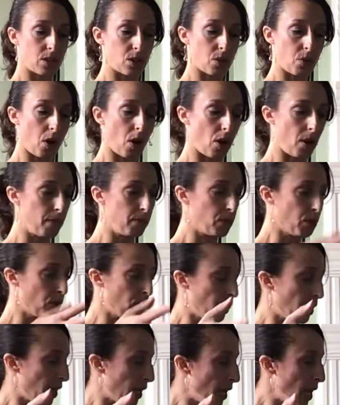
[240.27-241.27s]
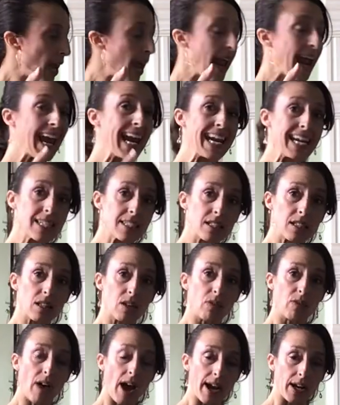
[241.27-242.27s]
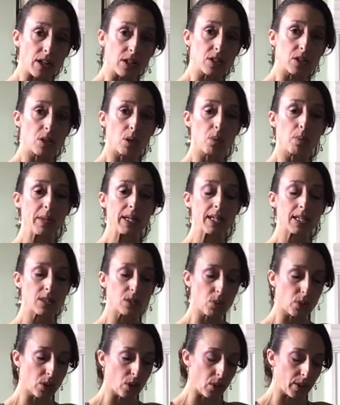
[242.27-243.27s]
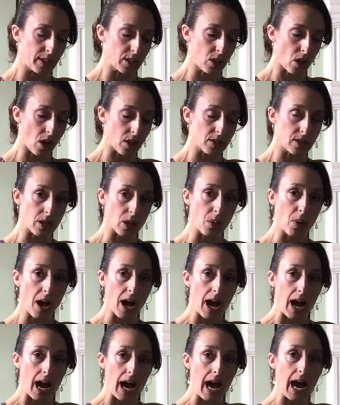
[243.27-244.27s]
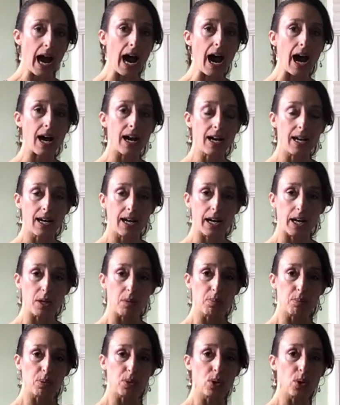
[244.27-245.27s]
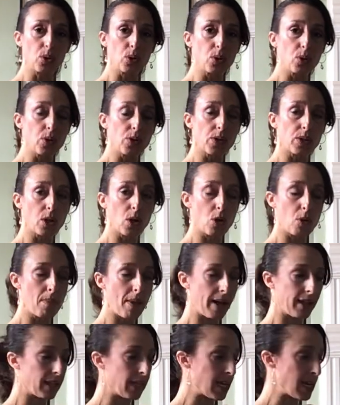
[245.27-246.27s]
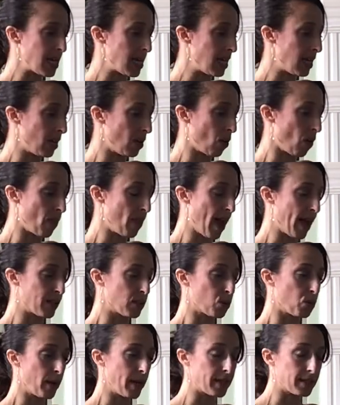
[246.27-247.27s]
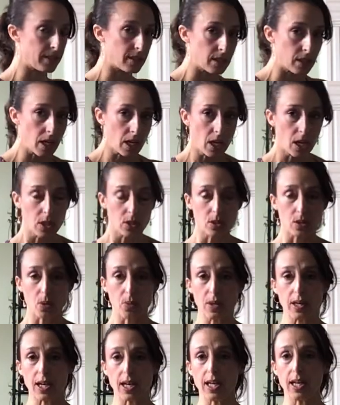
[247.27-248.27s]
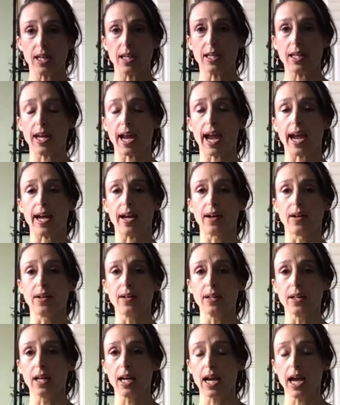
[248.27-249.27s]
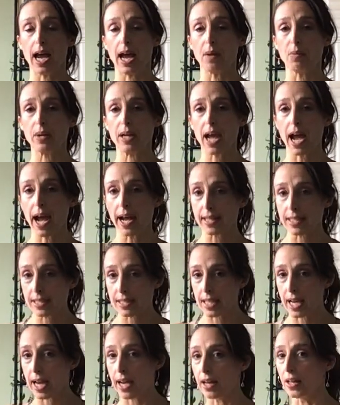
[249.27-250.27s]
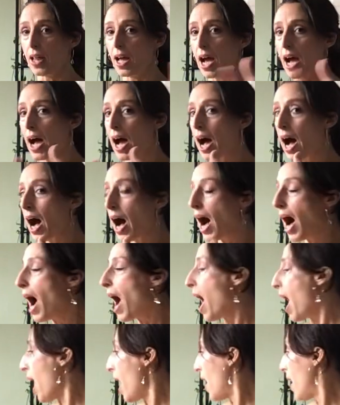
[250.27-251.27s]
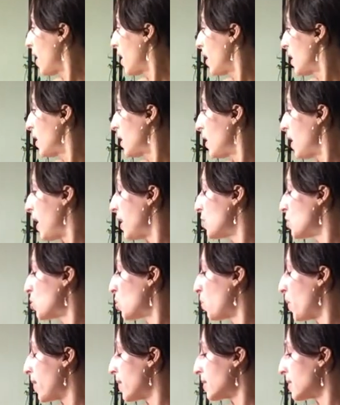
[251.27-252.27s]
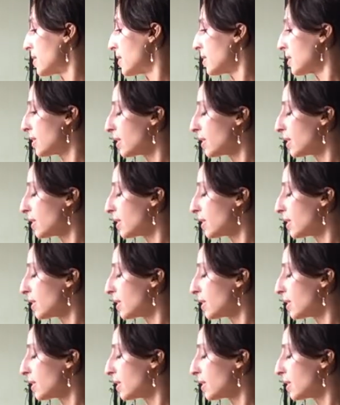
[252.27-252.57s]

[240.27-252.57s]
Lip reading: to our immunity and to the fire. So because we're going to also ha and pull the low belly in on that twist. So we inhale and we exhale, ha and twist.